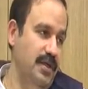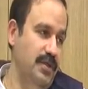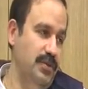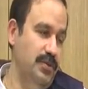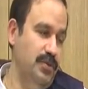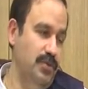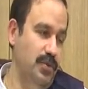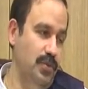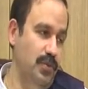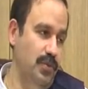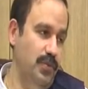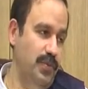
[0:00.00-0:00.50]

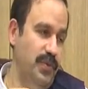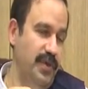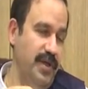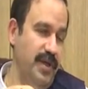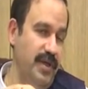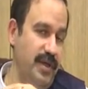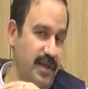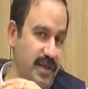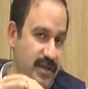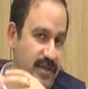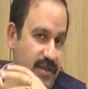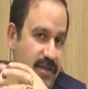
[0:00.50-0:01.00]
So we
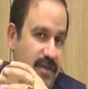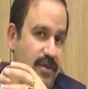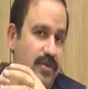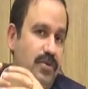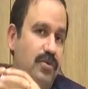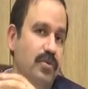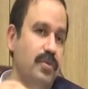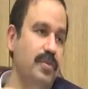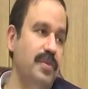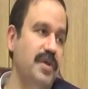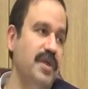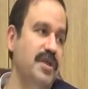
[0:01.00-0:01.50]
listen
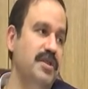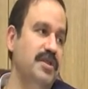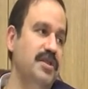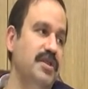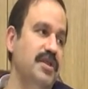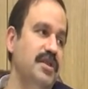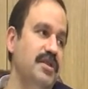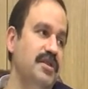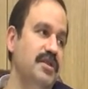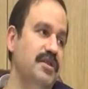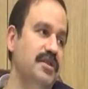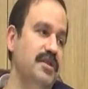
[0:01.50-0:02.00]
to
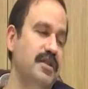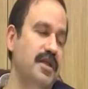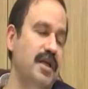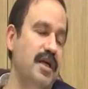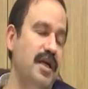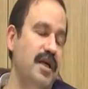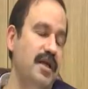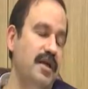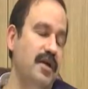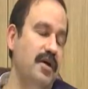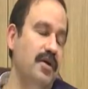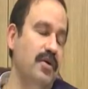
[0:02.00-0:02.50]
patients,
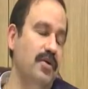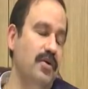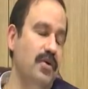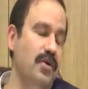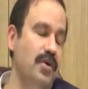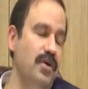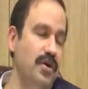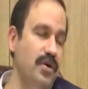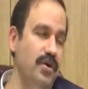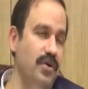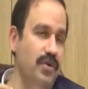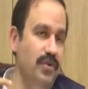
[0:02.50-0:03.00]
and
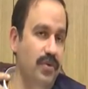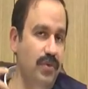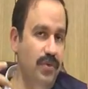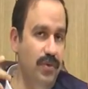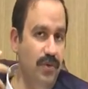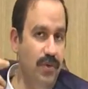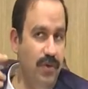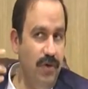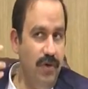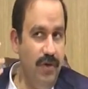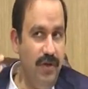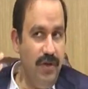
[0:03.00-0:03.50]
according
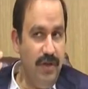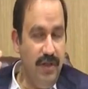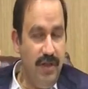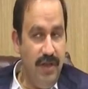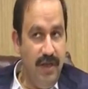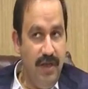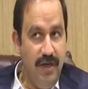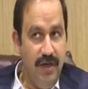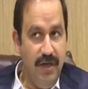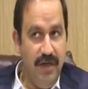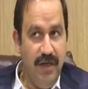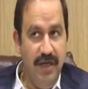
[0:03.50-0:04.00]
to
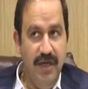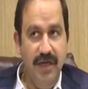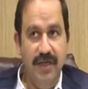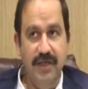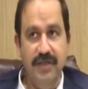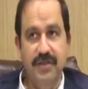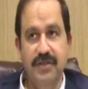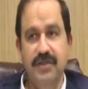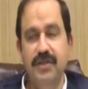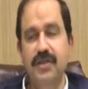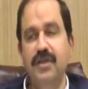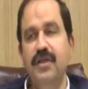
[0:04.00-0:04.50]
their
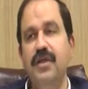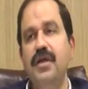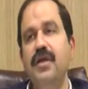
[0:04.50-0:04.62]
needs,